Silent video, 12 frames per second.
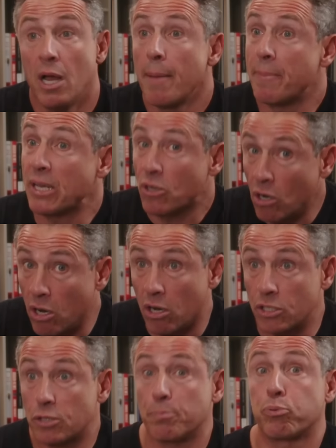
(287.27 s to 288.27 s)

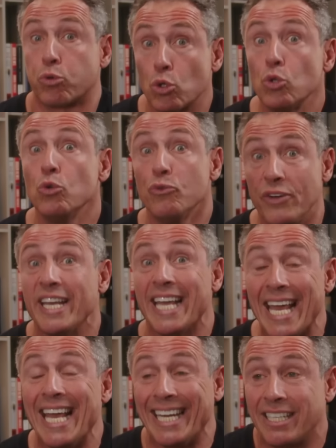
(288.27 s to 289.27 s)
Because proving
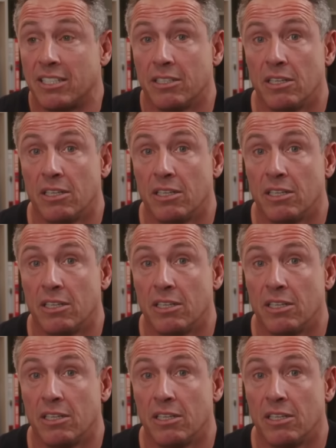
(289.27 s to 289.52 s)
it